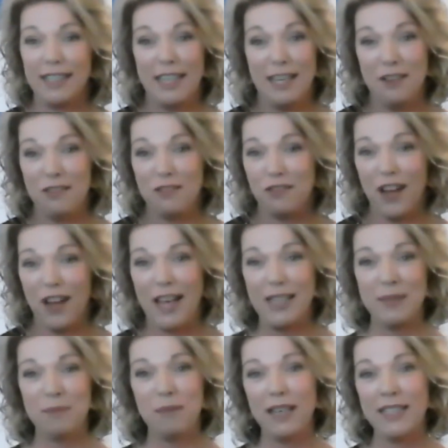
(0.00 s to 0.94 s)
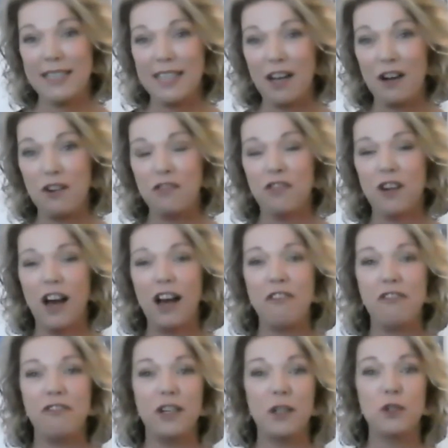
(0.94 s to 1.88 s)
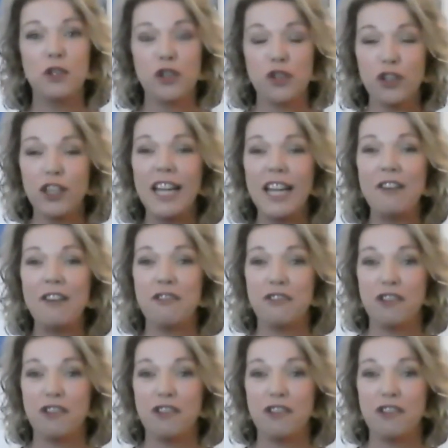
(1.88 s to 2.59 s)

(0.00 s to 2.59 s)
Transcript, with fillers: live as myself. I feel truly